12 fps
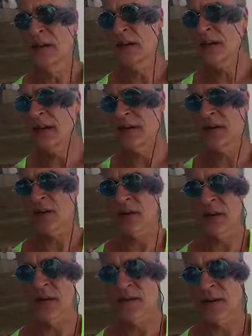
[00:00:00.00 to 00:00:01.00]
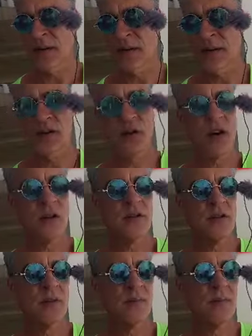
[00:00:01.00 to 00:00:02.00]
and they're gonna talk
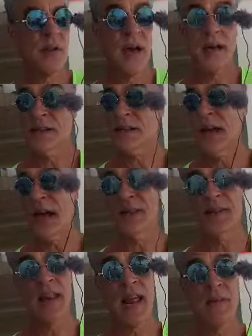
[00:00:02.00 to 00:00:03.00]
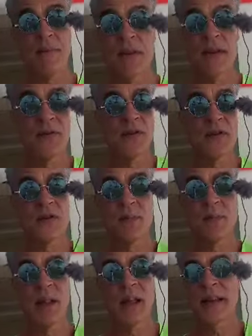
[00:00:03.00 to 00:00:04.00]
to him. It's not that I've been the first
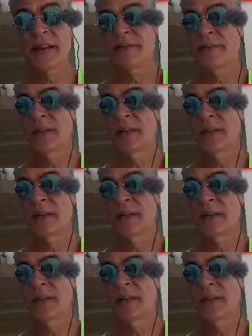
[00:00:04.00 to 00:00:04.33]
complainant.